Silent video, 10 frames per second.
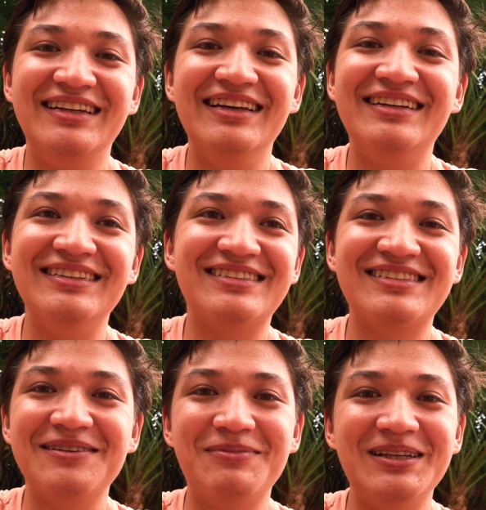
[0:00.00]
It is
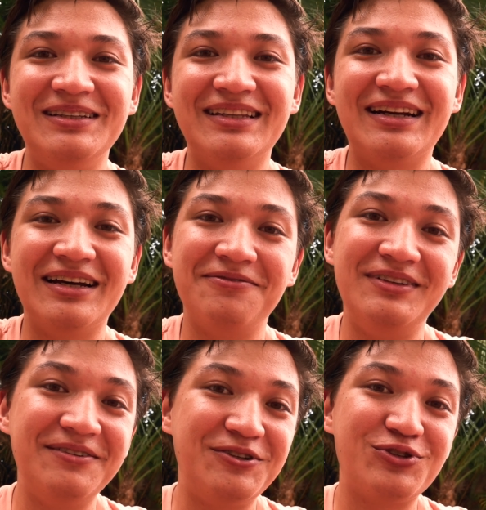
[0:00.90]
something that I have
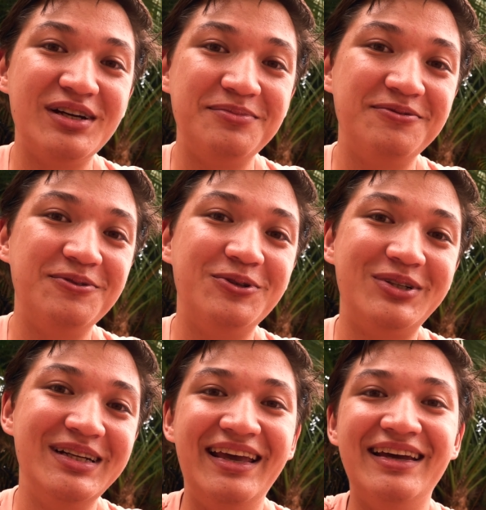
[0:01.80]
never tried
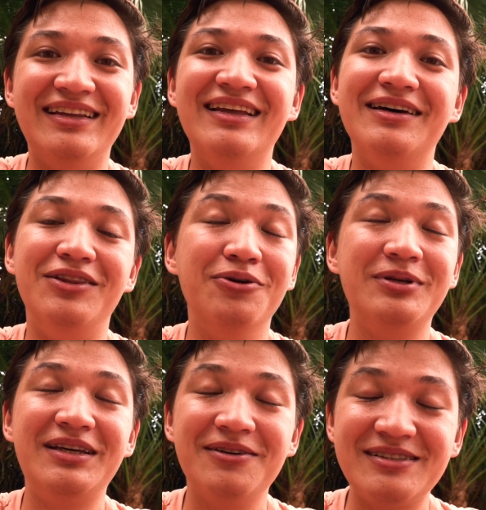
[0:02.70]
before, and uh,
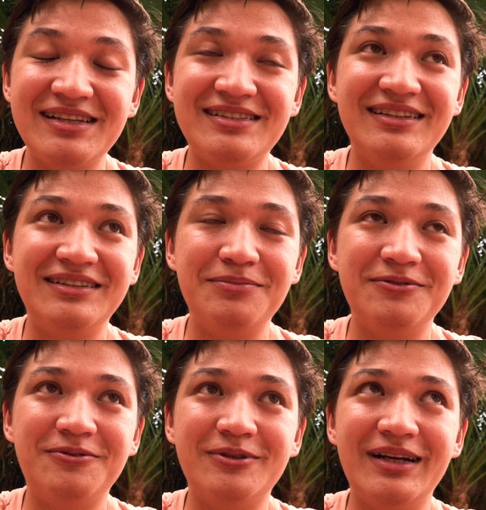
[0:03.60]
nobody else has done it
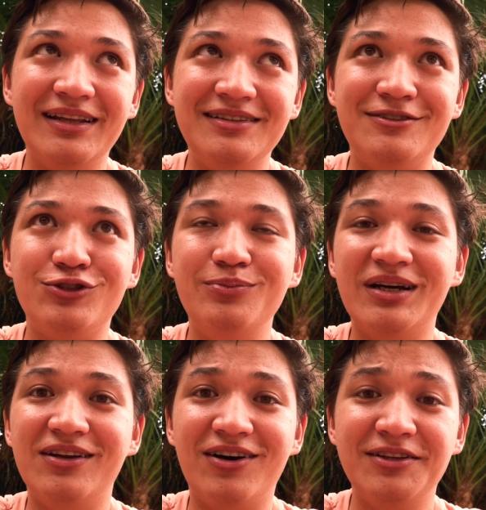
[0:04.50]
before, at least to my
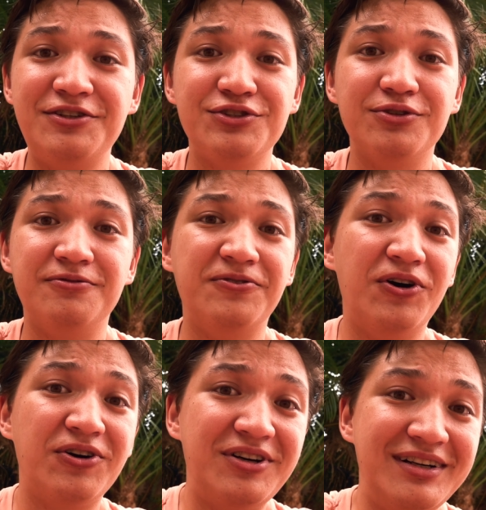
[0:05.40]
knowledge so far,